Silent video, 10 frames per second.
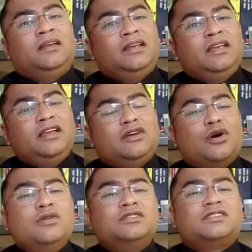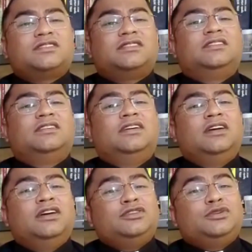He goes
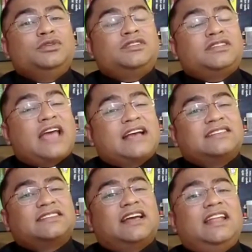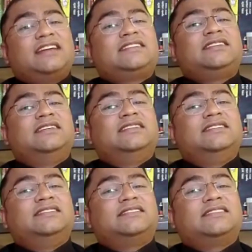to tax
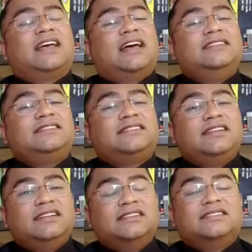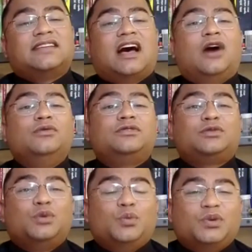collectors and sinners' house
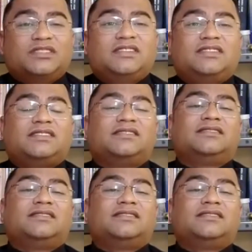to visit.